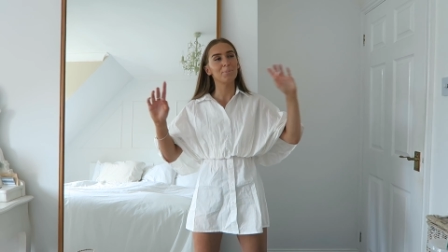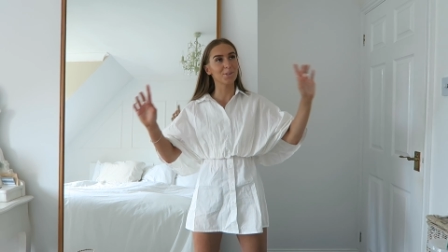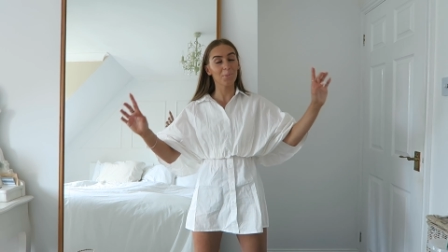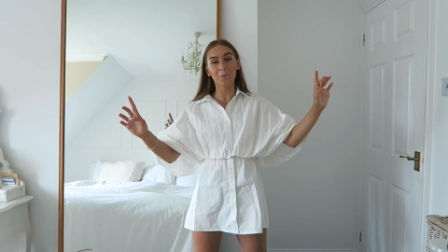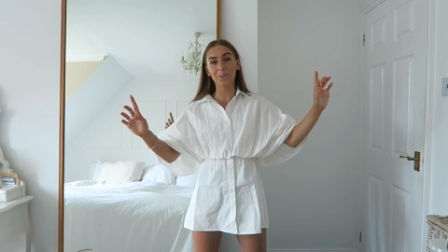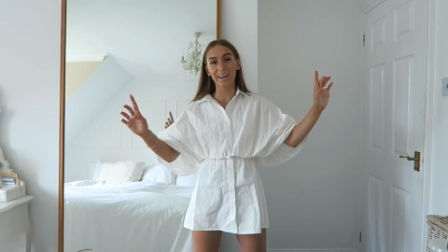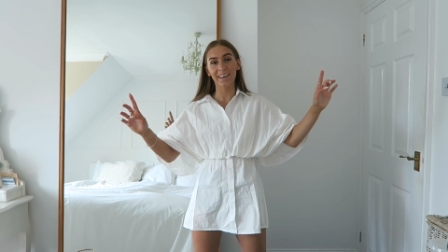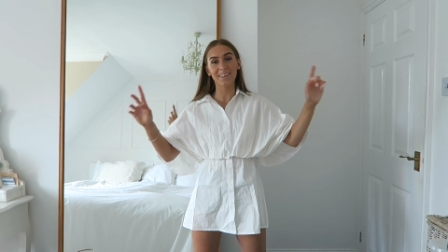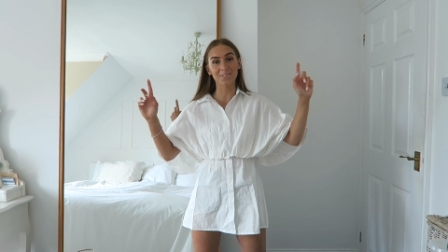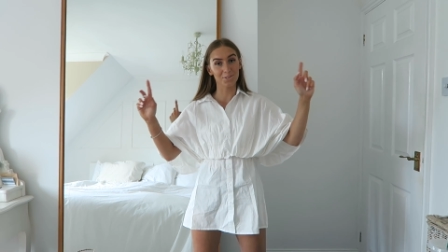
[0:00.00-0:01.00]
But don't
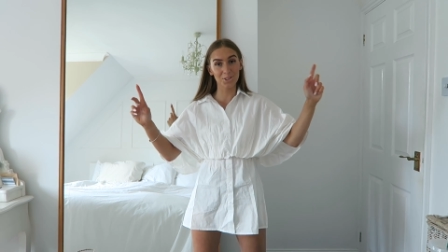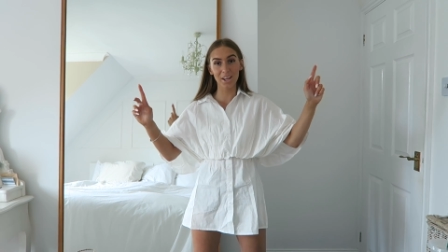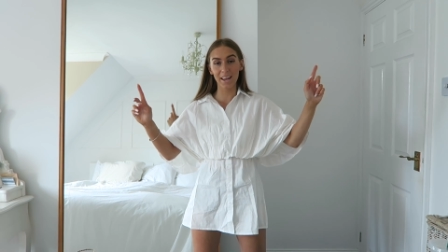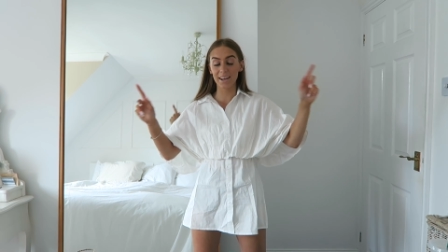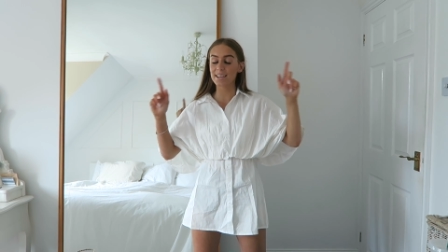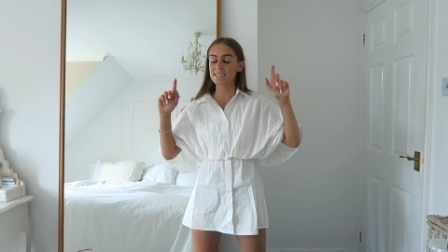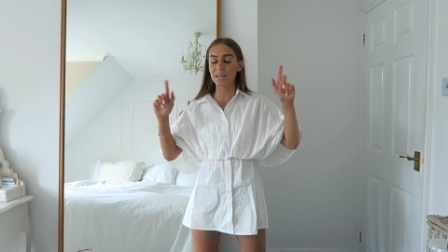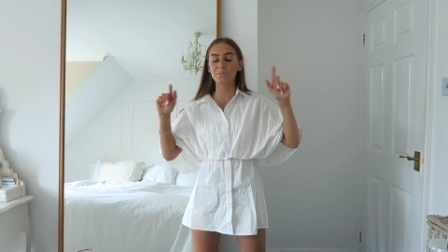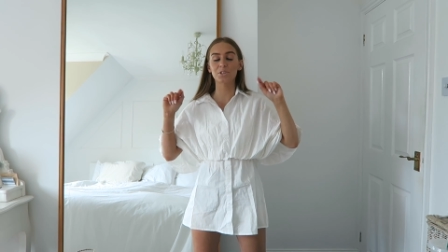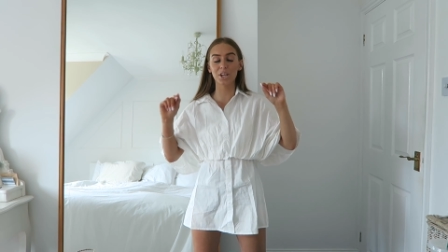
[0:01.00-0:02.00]
worry, because off Shein it's
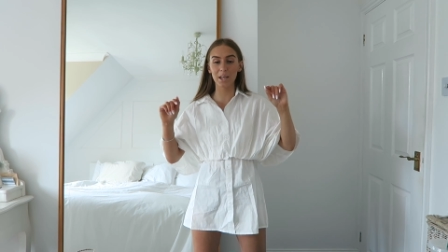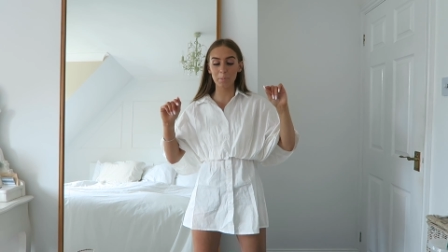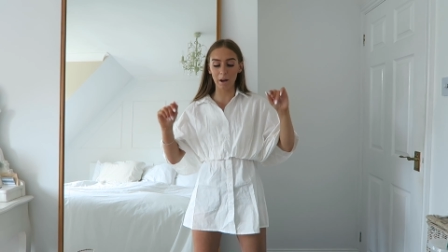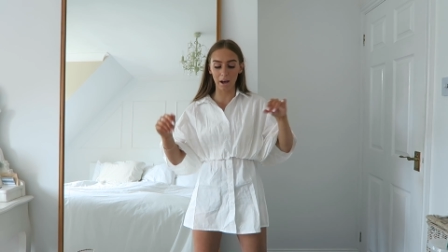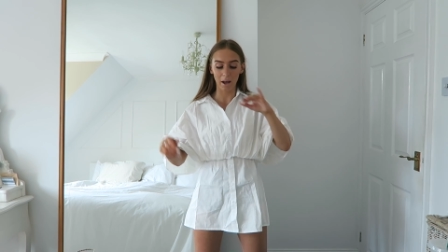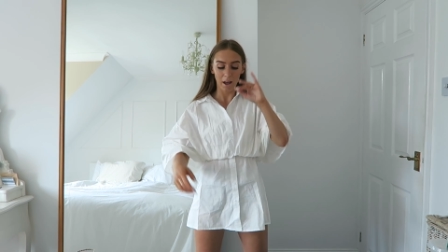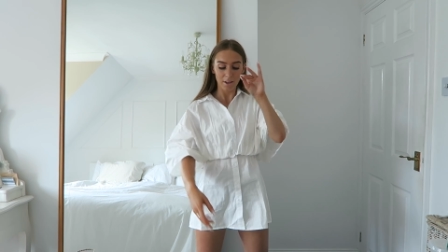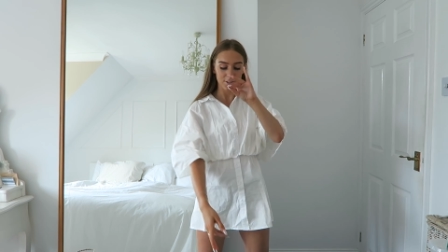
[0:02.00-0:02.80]
even cheaper.